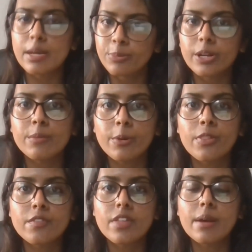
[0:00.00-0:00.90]
separate
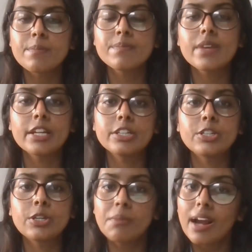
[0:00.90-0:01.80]
both of them in
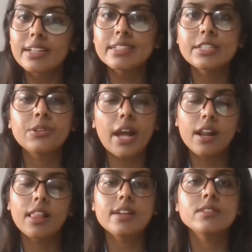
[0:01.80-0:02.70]
your mind and you
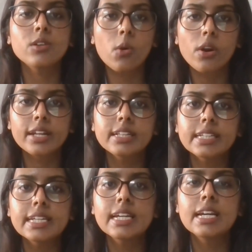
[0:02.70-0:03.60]
analyze
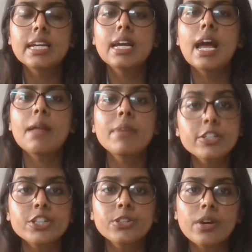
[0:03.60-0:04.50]
accordingly. And make
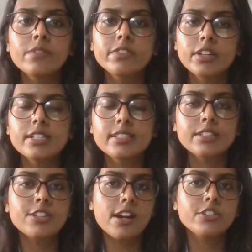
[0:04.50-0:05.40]
sure you have a very set
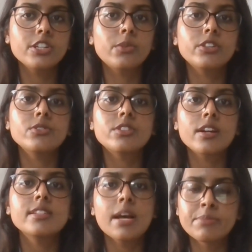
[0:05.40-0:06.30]
strategy when you
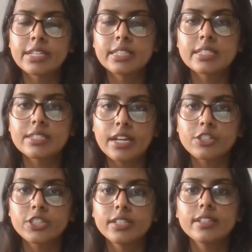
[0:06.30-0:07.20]
start attempting this
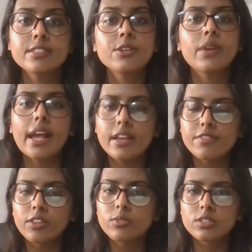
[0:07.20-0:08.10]
section. It's okay
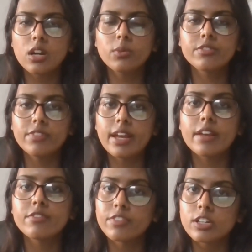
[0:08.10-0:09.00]
if you start with a
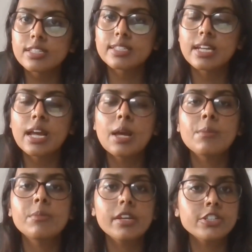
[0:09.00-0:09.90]
VA first,
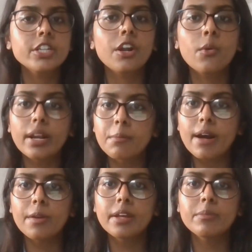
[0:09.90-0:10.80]
but make sure you're quick
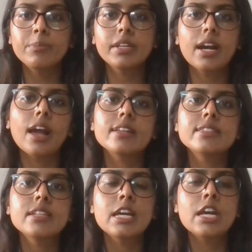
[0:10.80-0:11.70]
about it
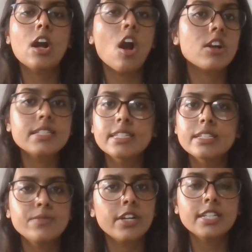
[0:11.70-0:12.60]
because RC
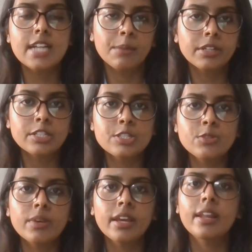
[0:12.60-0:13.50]
is very time
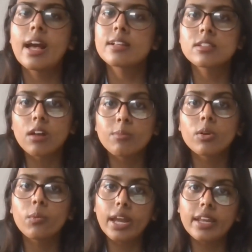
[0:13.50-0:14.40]
consuming and it has a lot
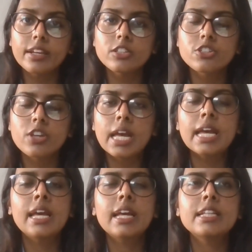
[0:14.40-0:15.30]
more weightage.
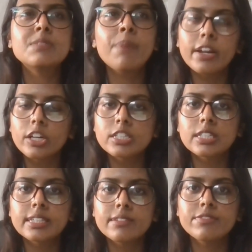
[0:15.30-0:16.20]
It's better to
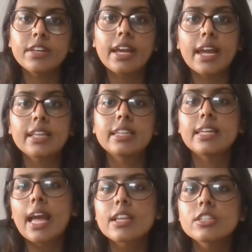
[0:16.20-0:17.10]
leave VA in
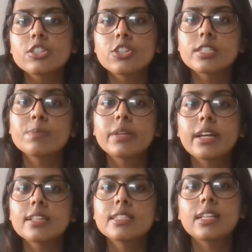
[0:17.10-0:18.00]
the end just
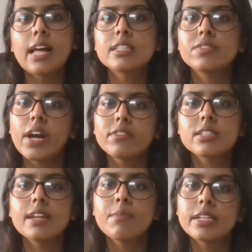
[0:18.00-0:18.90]
because in the last 5 to
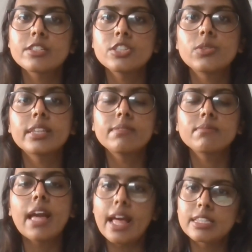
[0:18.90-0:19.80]
10 minutes you can
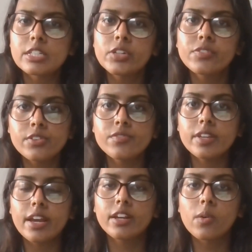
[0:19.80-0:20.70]
answer a few
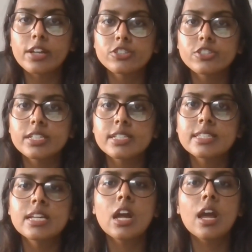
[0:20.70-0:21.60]
VA
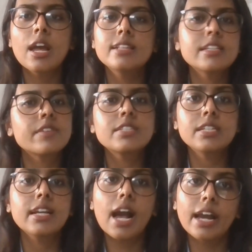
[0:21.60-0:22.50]
questions instead of
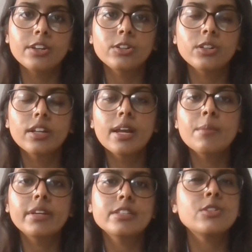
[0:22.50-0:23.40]
sitting idle,
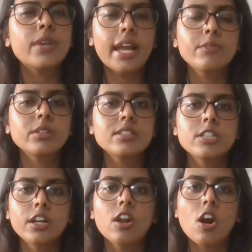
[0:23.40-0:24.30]
because you can't really
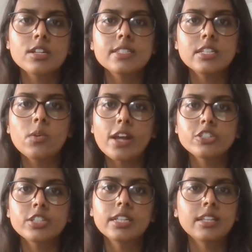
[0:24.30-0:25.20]
start an RC
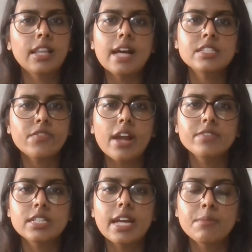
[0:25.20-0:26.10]
question in the last 5
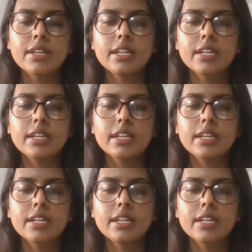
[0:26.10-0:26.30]
to 10